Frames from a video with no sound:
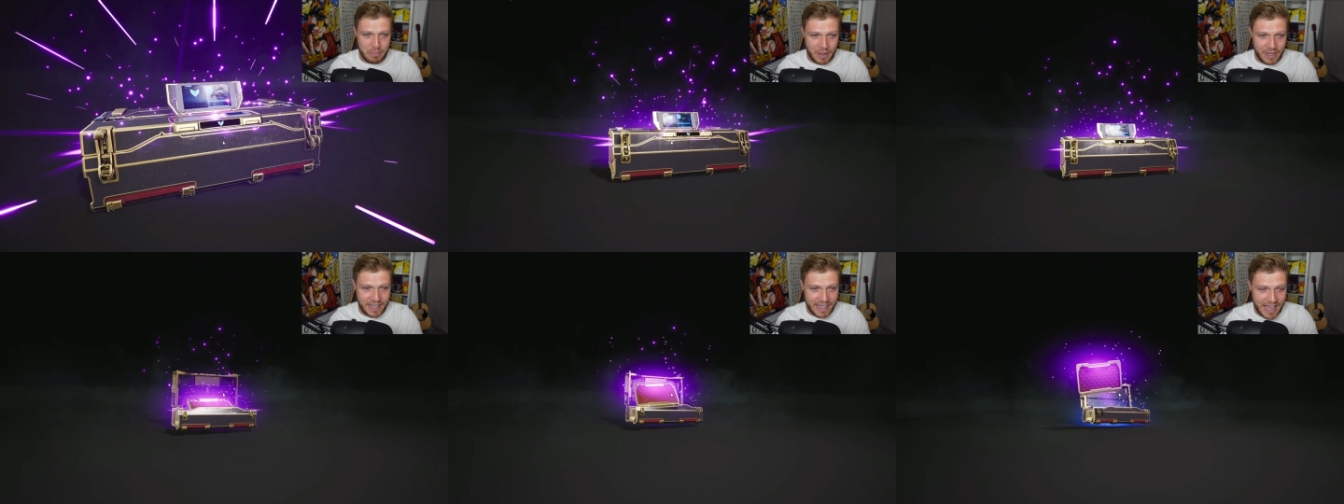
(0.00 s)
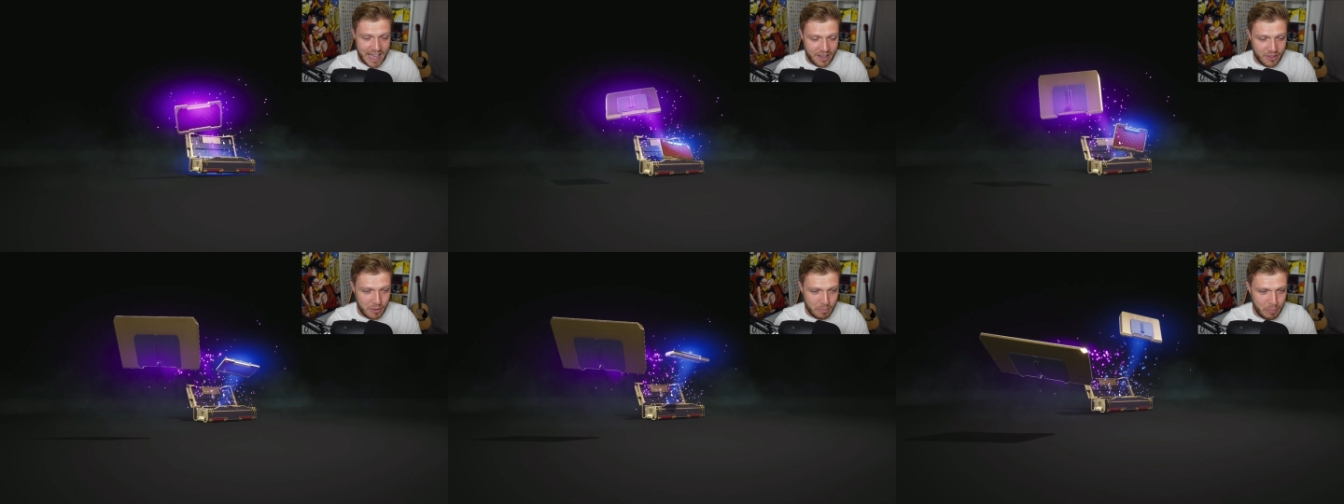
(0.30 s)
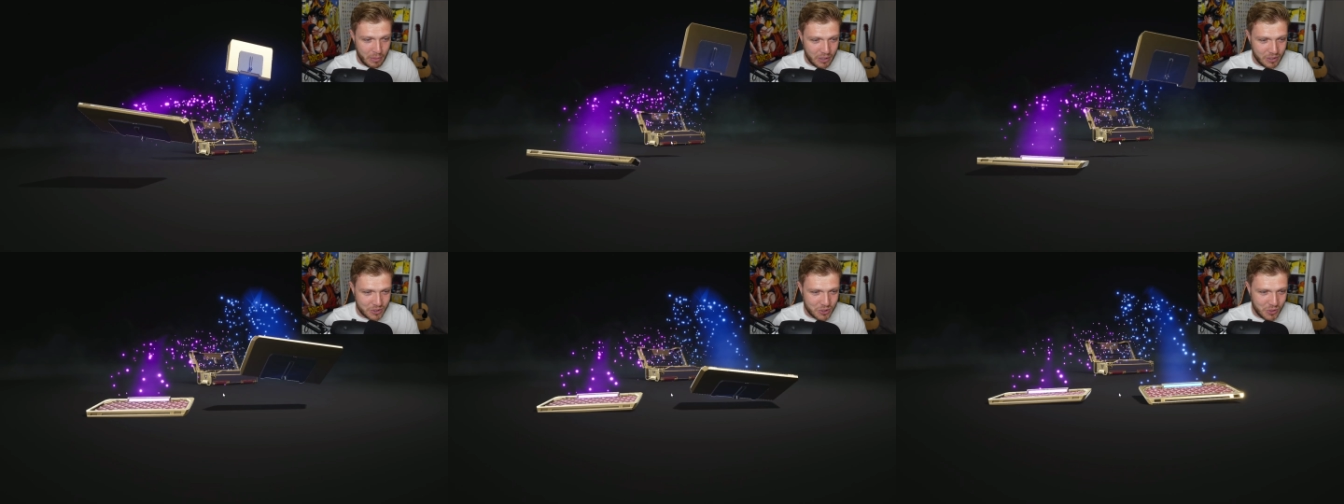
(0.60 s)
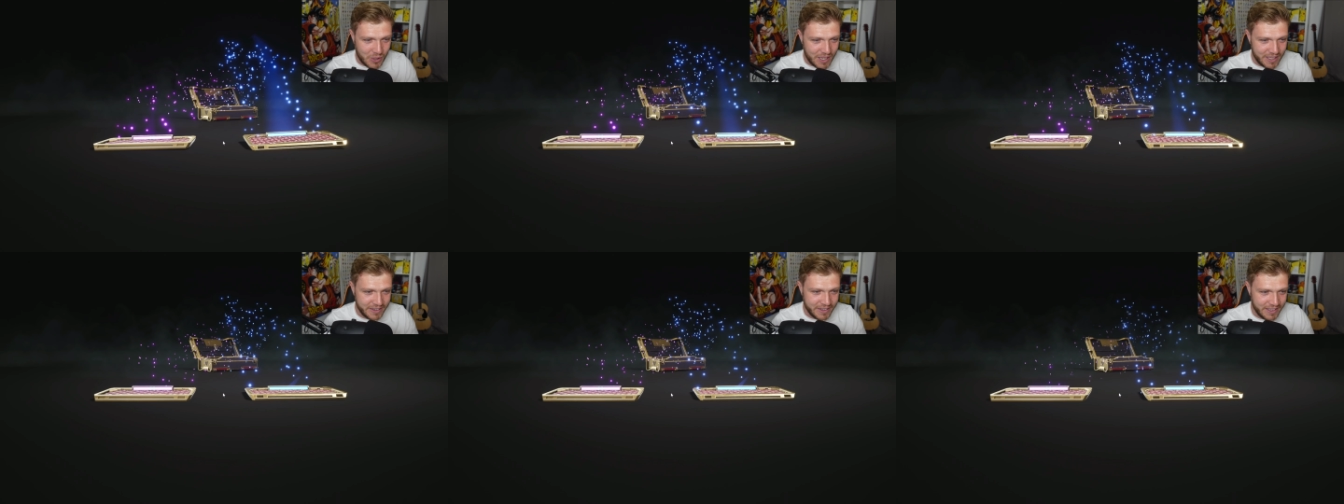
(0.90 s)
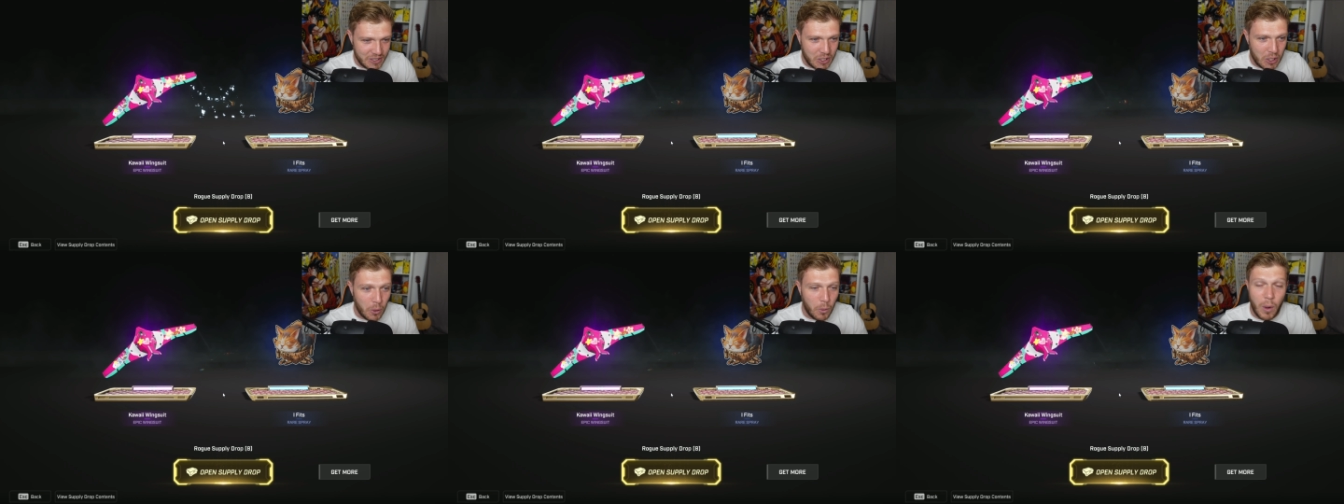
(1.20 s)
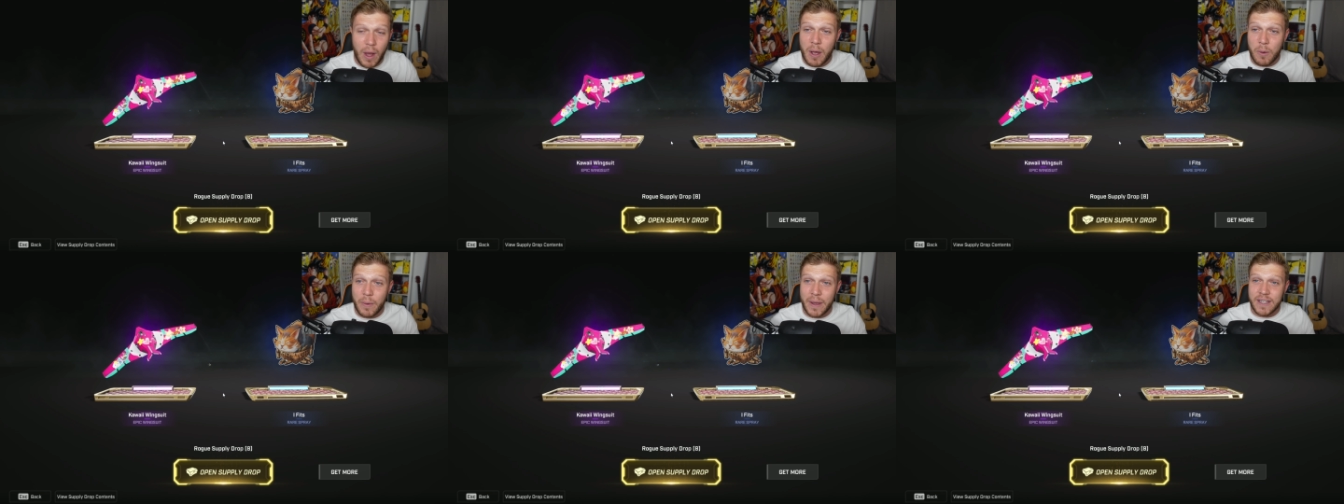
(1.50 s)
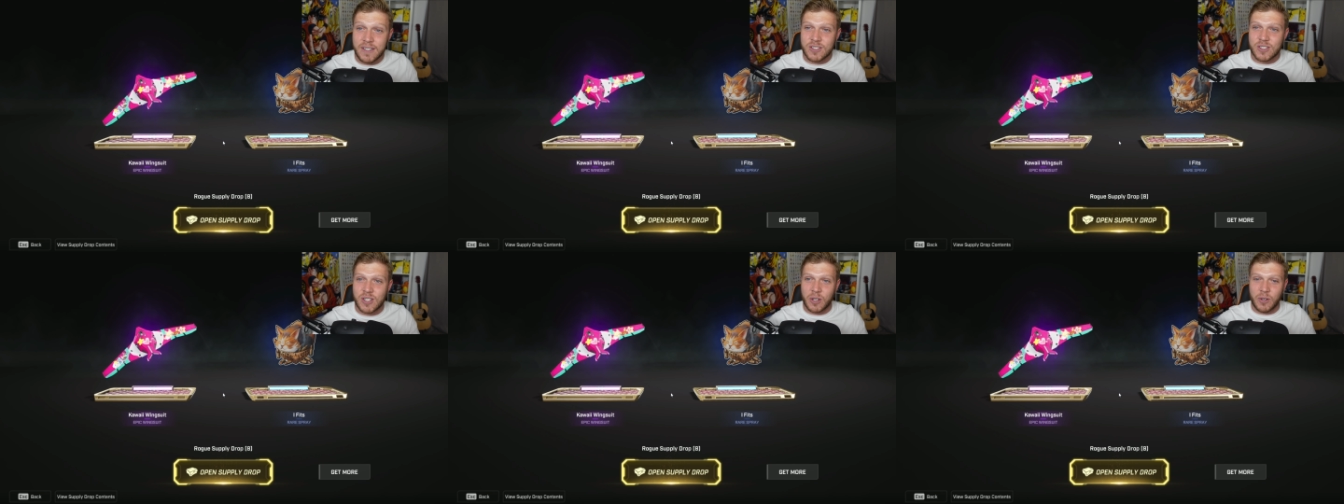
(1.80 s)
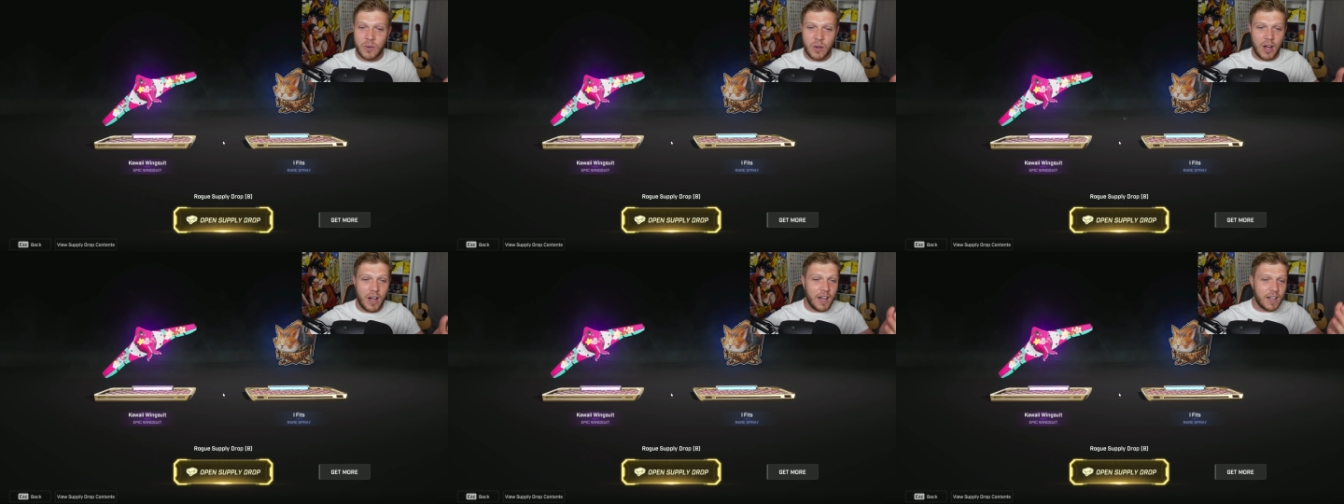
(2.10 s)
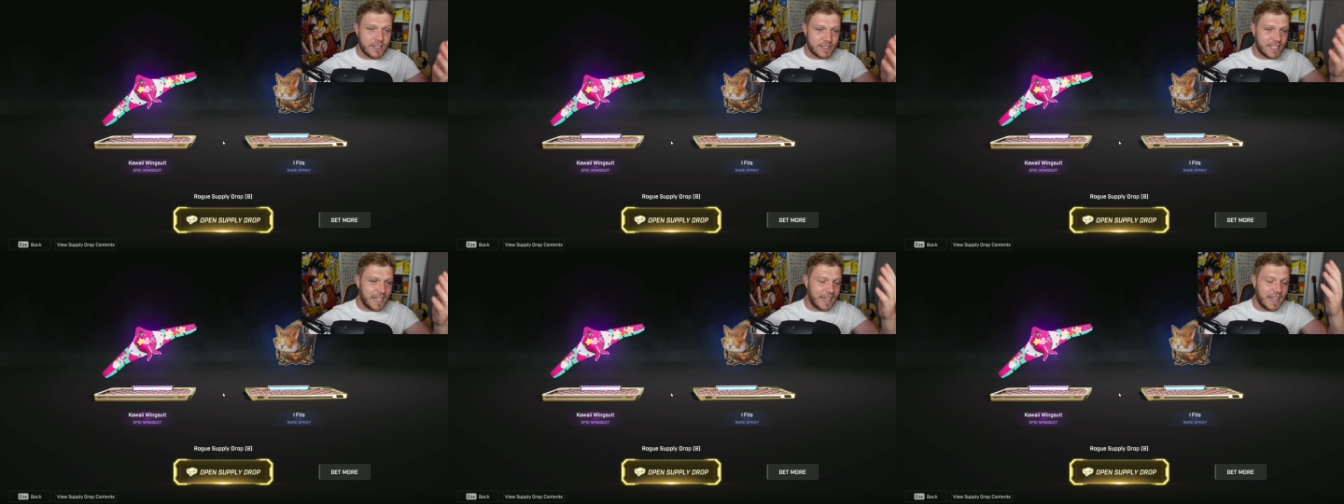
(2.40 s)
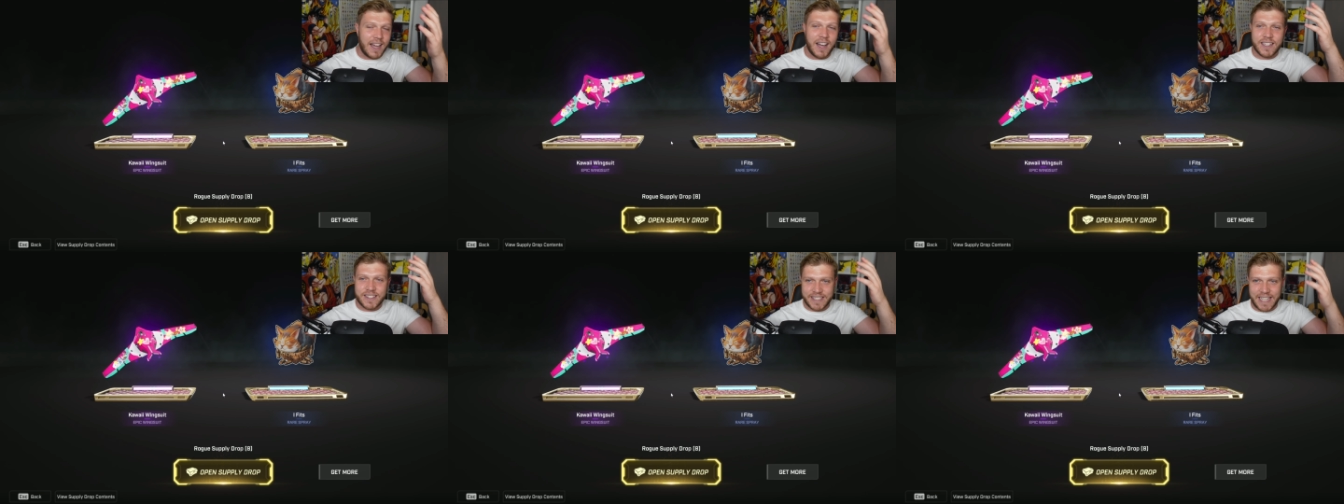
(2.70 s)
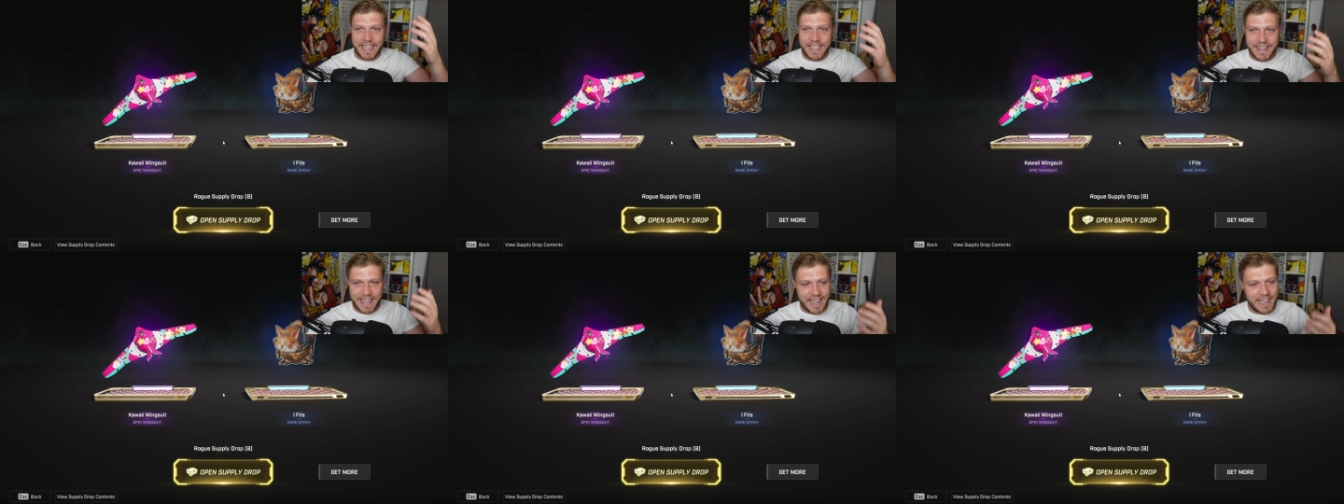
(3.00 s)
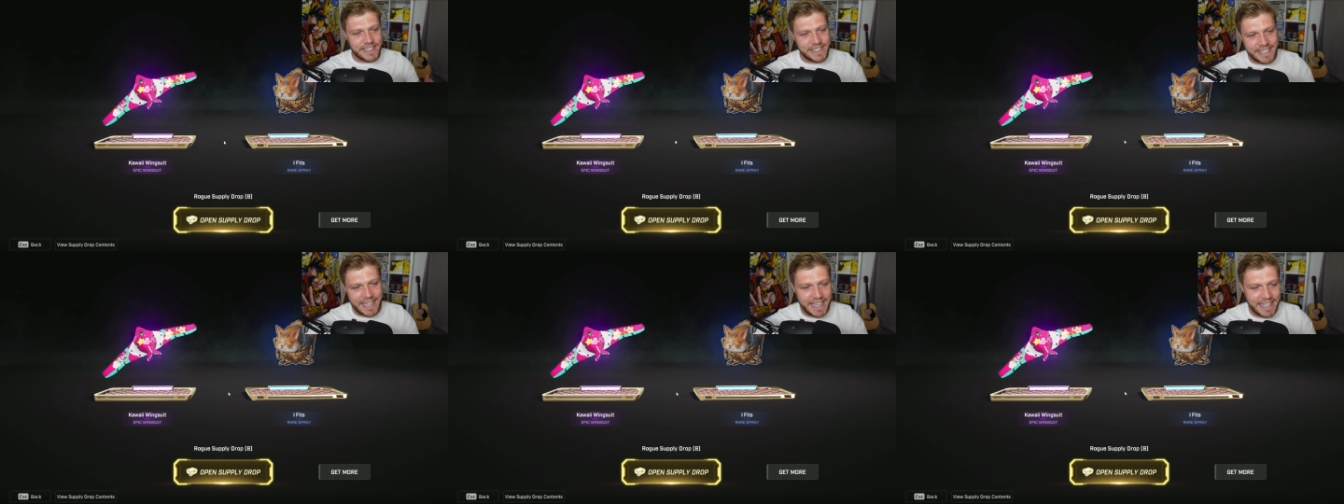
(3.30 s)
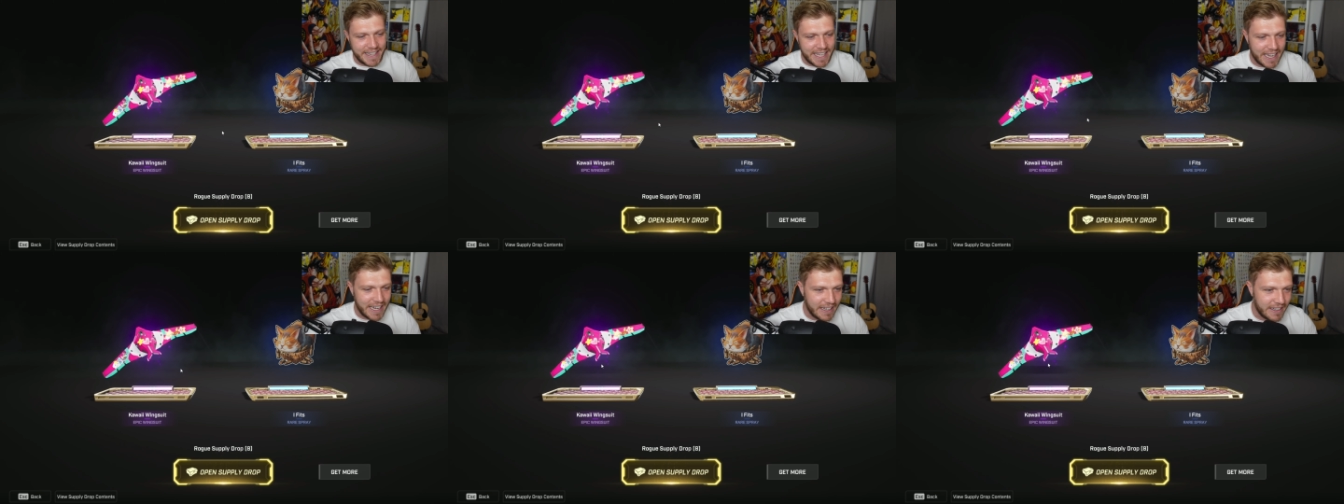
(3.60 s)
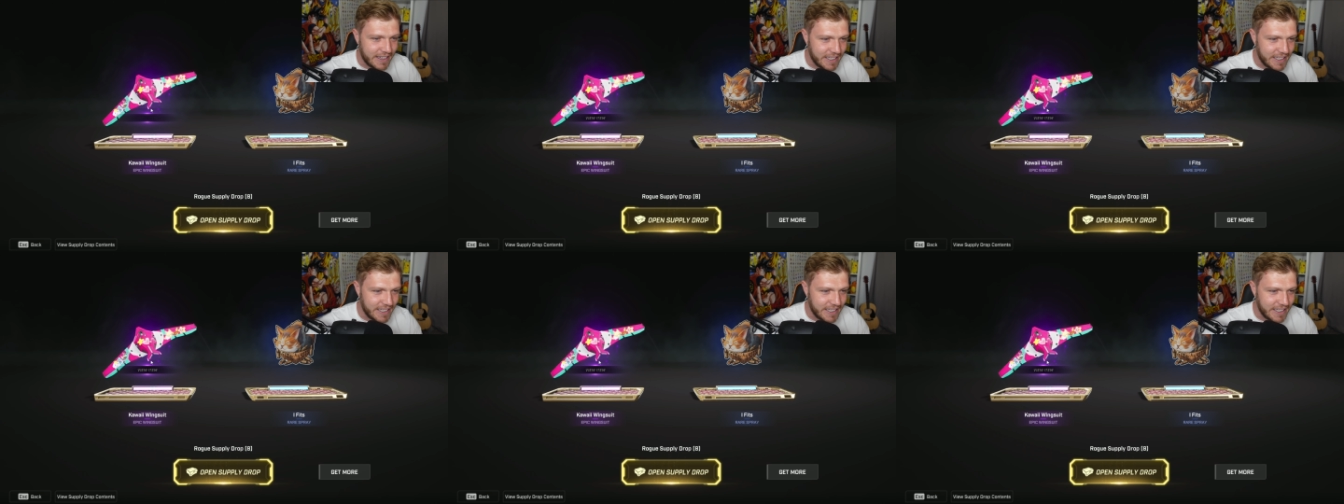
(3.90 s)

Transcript: be the out-the-box one? A Kawaii wingsuit. I'll take, I'll take that. I'll take that.